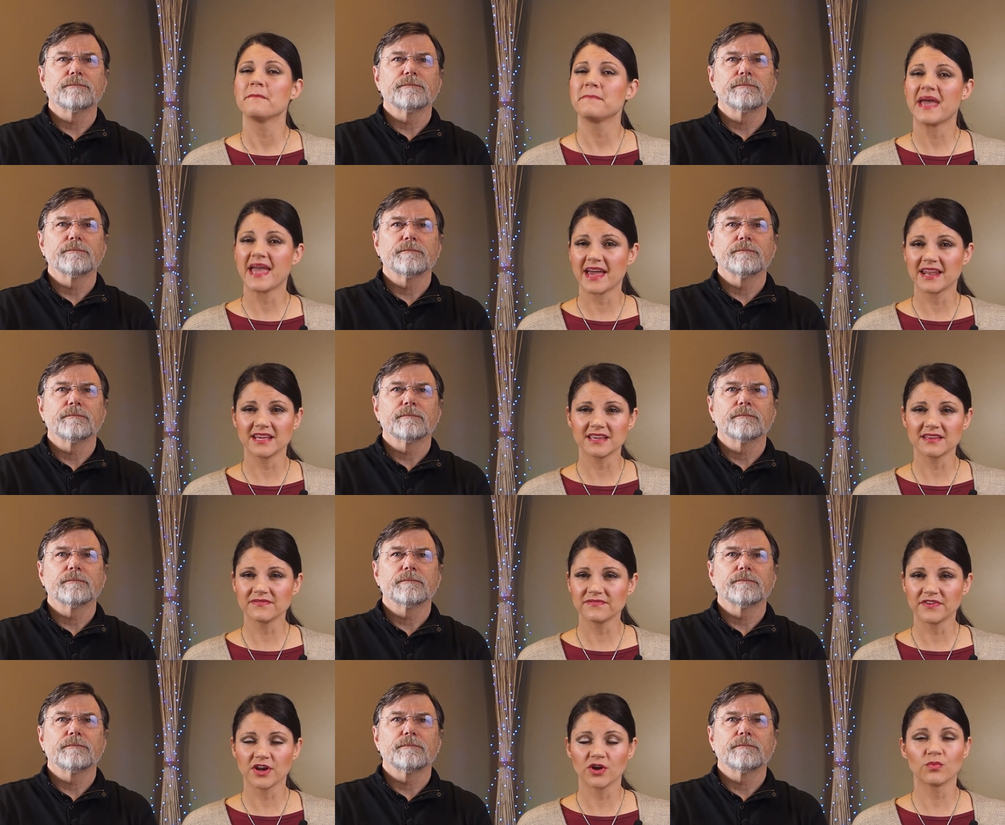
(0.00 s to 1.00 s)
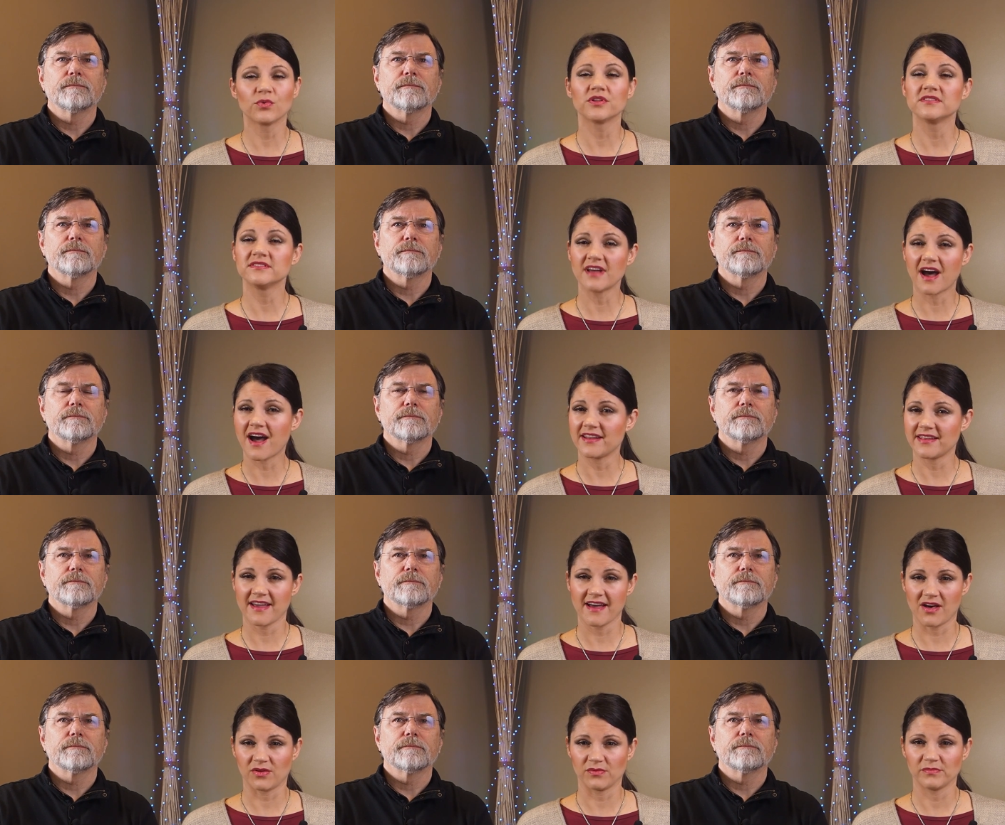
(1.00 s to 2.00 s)
Speaker 1: Panic and fear will not
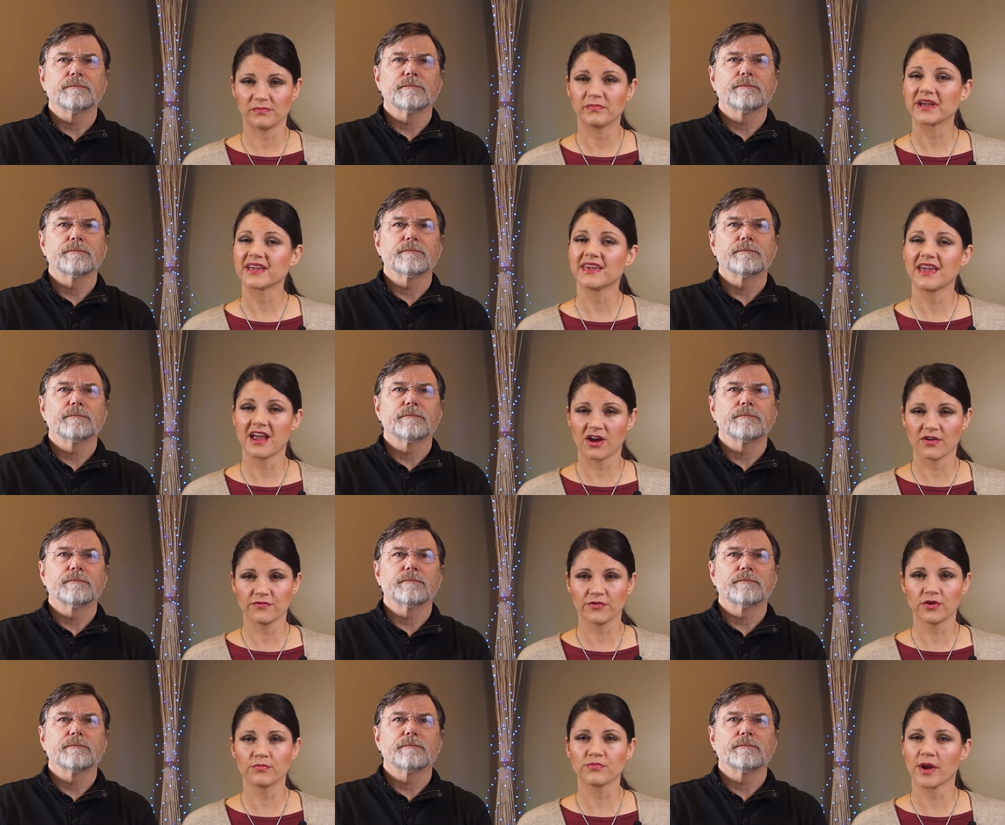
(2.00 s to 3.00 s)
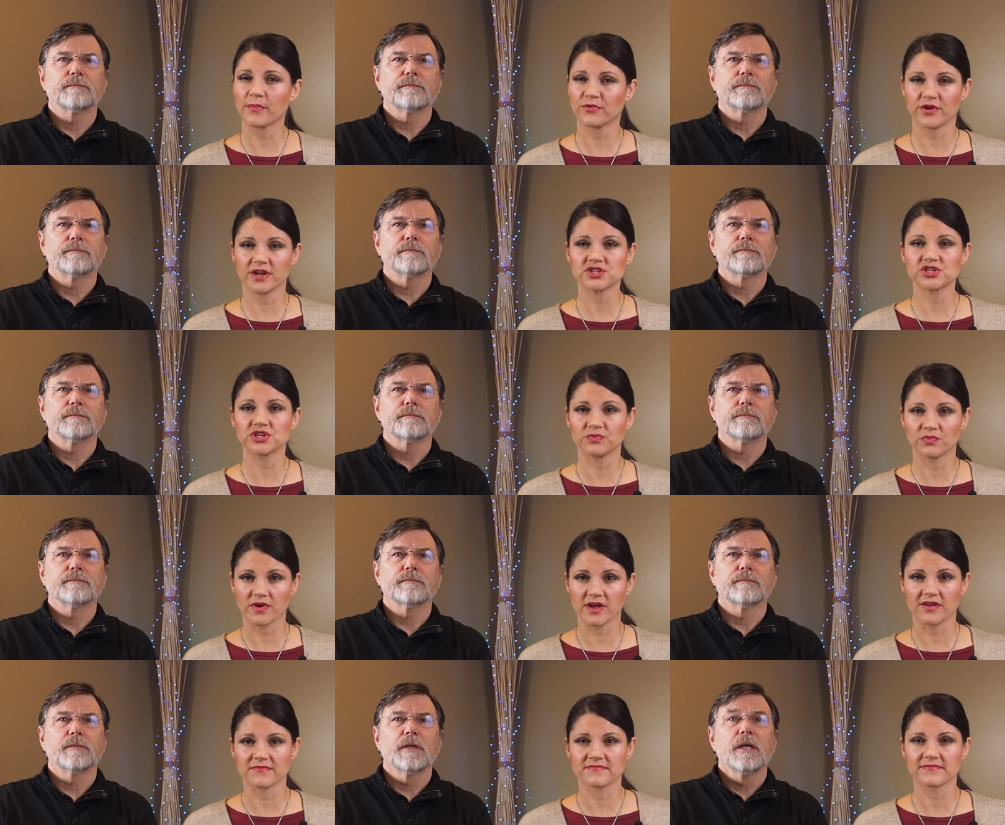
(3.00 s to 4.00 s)
help, but careful preparation
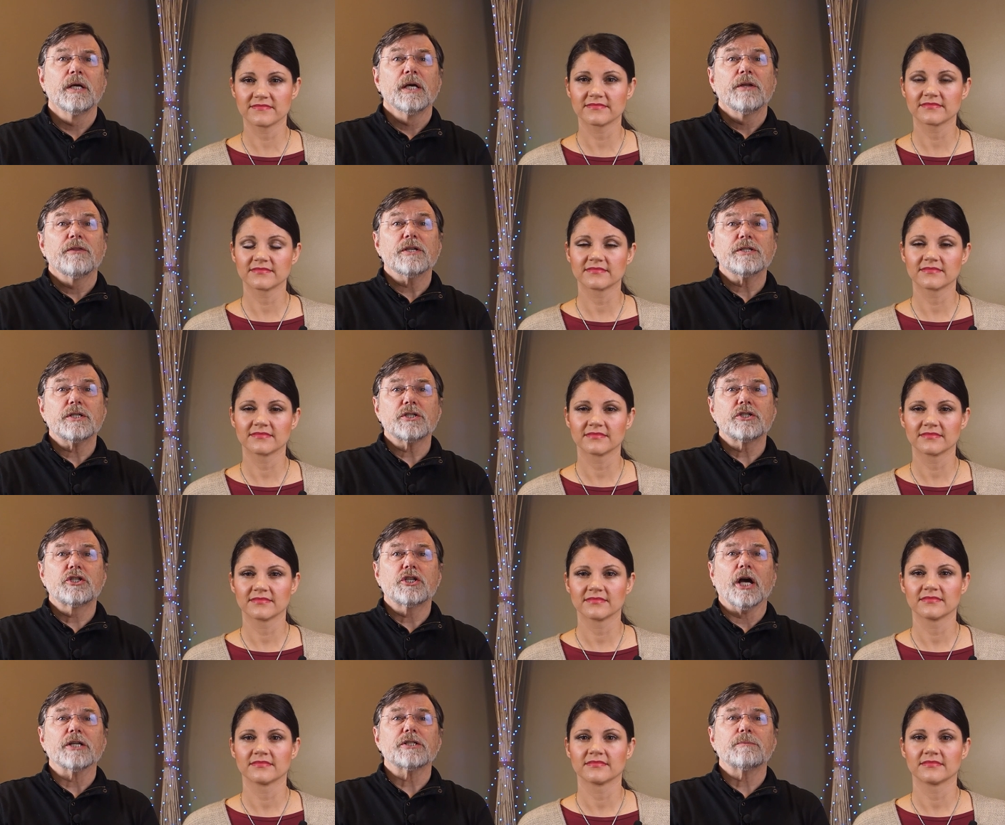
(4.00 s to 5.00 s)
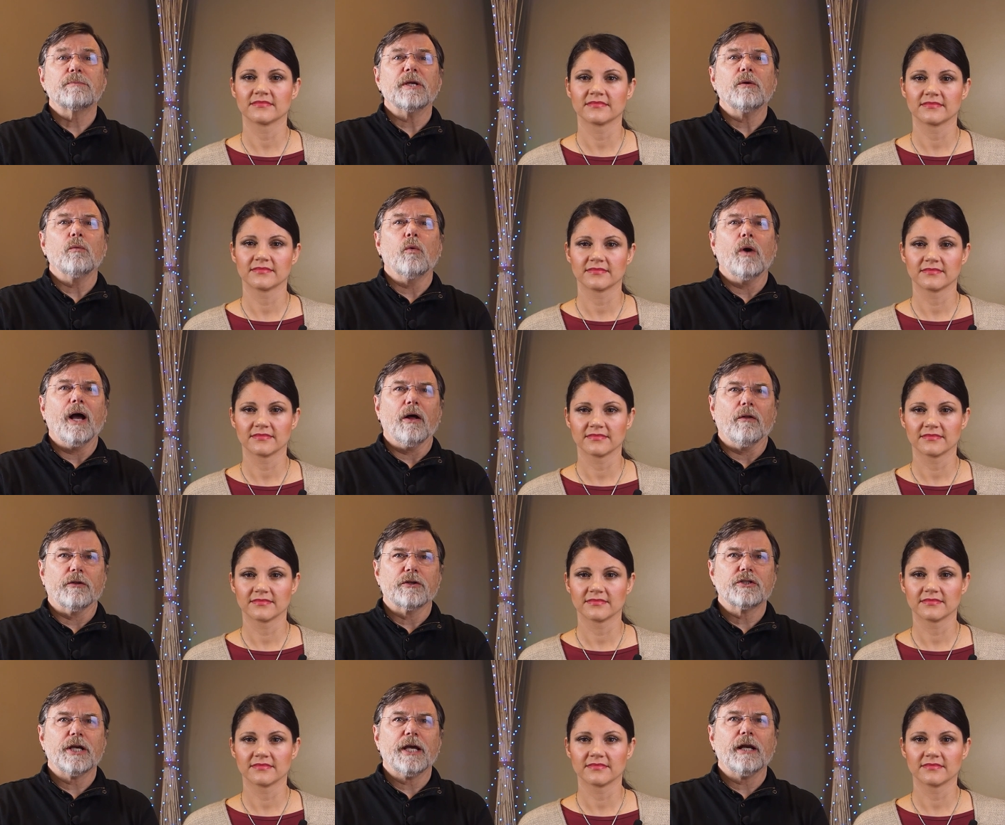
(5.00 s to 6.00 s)
will.
Speaker 2: This is Just Be Well,
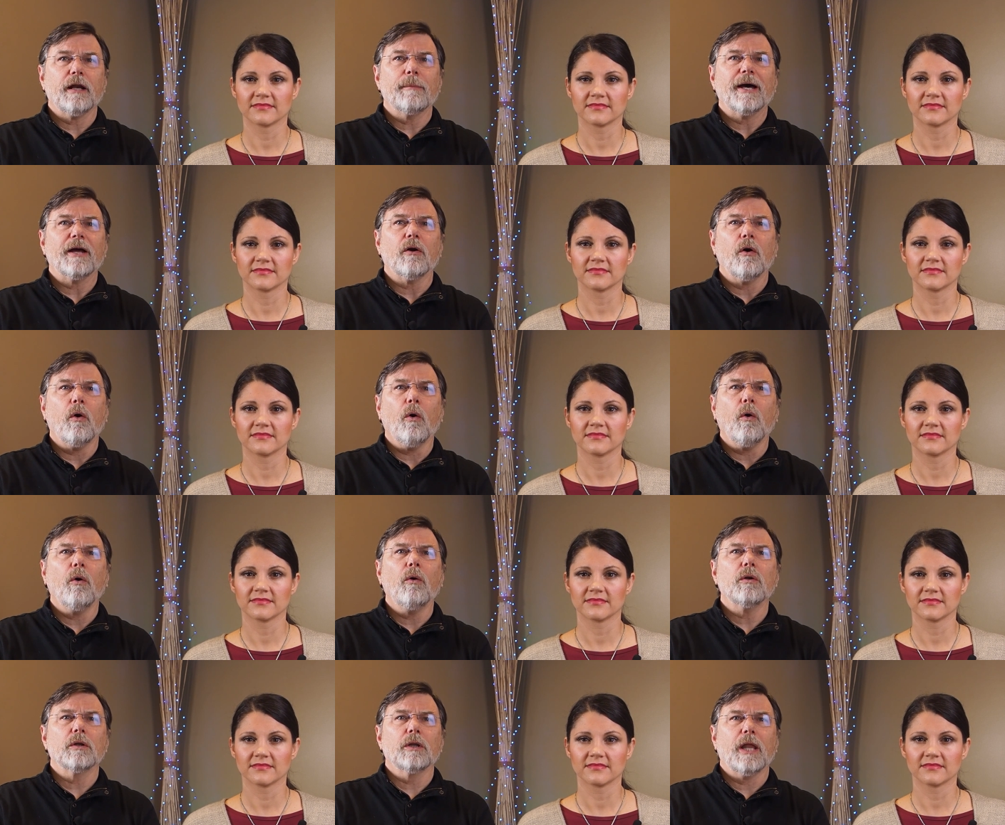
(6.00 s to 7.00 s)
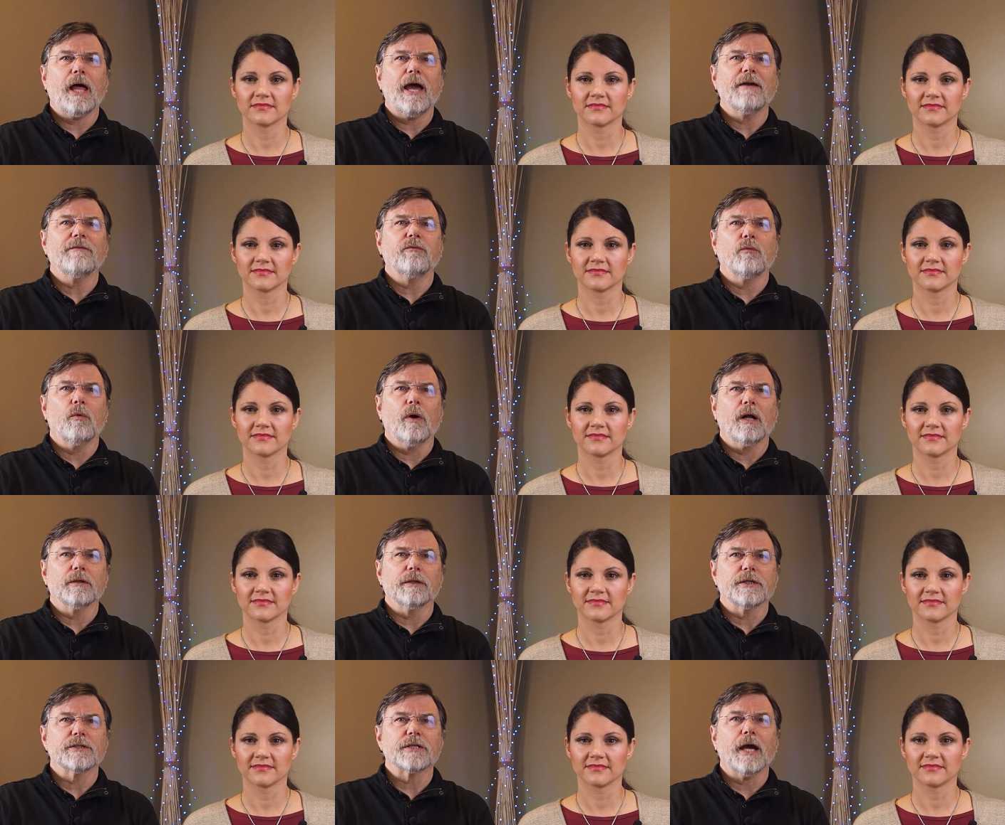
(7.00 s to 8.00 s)
the channel about whole life
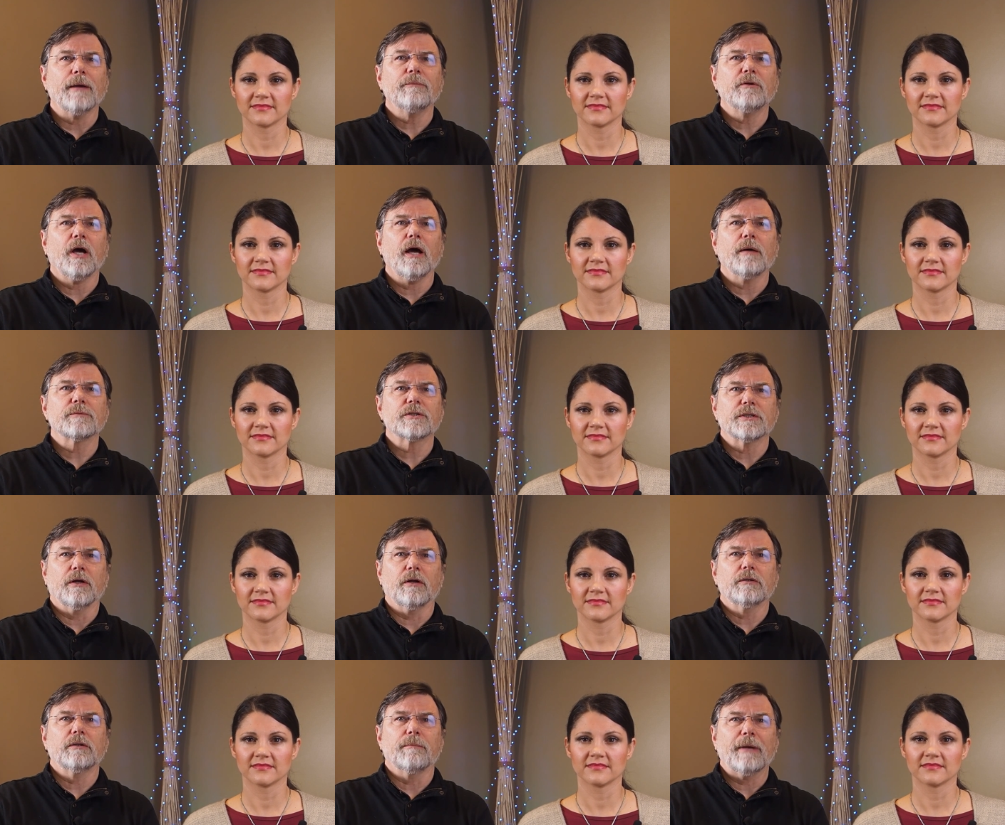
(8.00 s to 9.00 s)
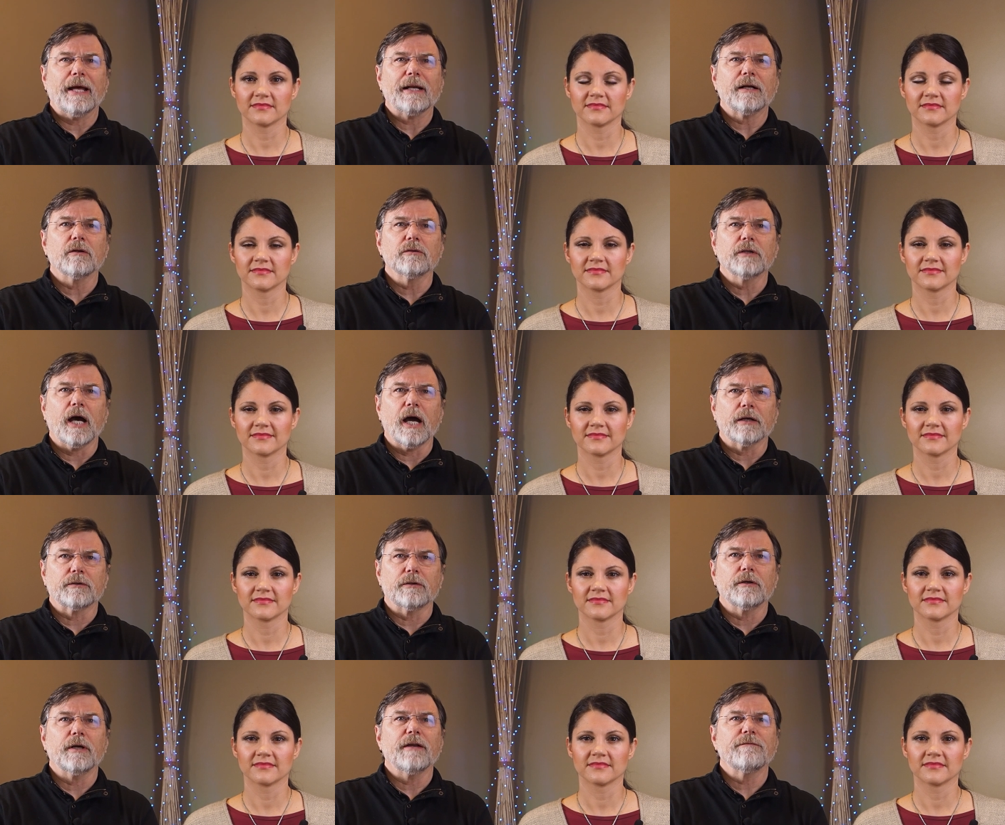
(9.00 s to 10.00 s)
wellness. I'm Tom Sult, a medical
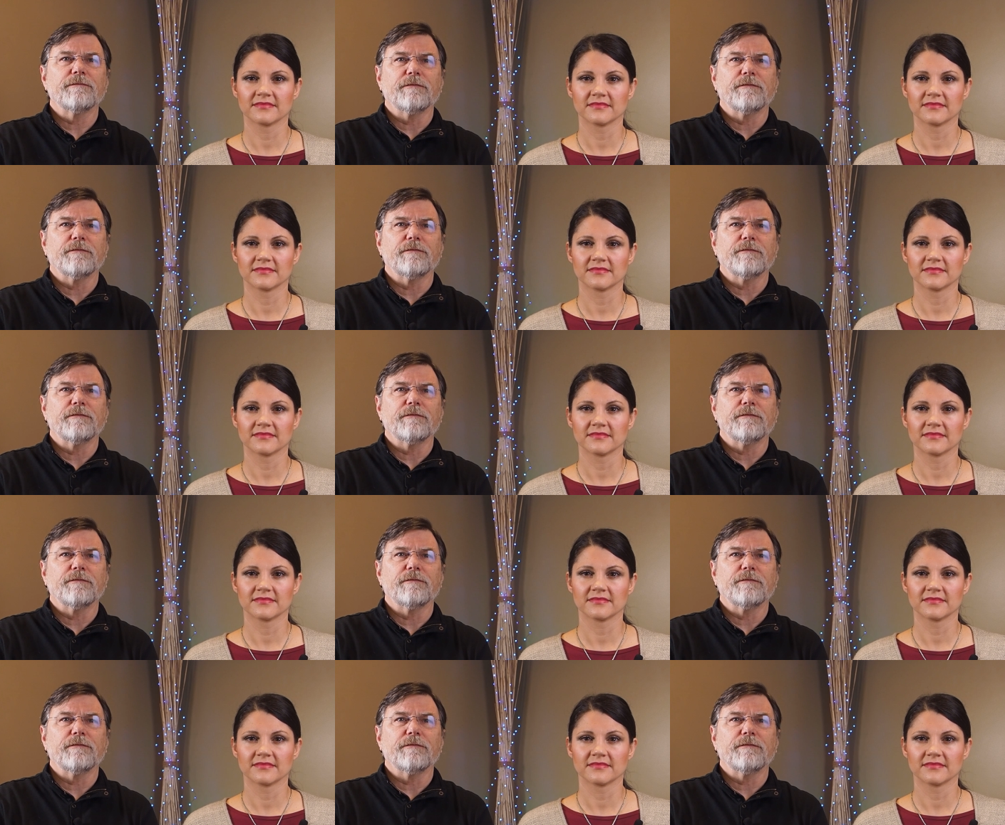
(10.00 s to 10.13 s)
doctor and